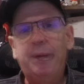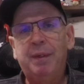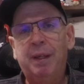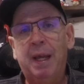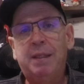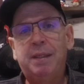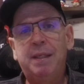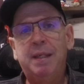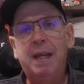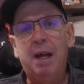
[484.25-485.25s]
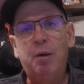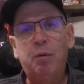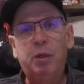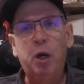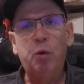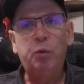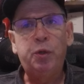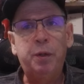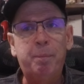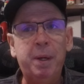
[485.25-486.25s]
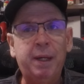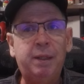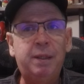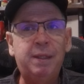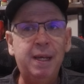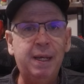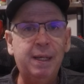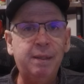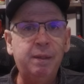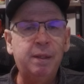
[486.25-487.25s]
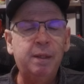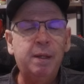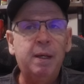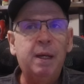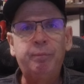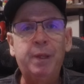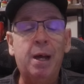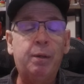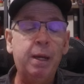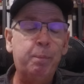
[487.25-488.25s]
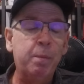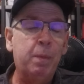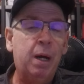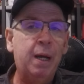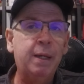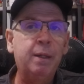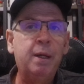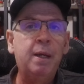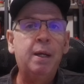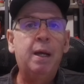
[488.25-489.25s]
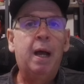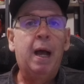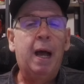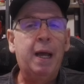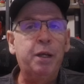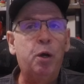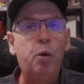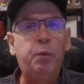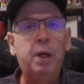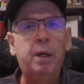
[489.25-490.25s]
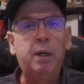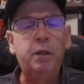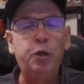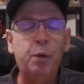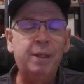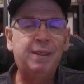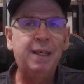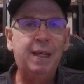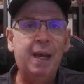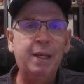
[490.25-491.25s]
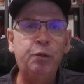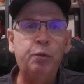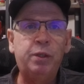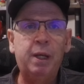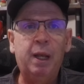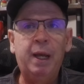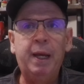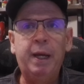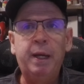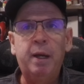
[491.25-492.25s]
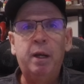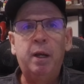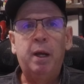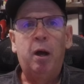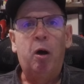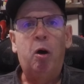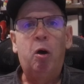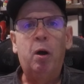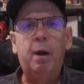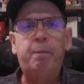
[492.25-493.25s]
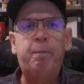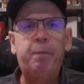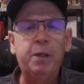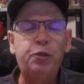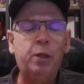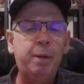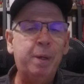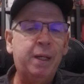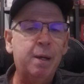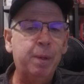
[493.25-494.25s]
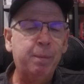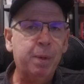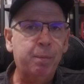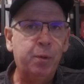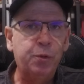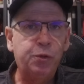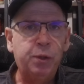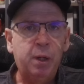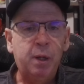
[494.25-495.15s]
Let's now go to the Big Ten now, keep in mind, I know the USC and UCLA are officially becoming members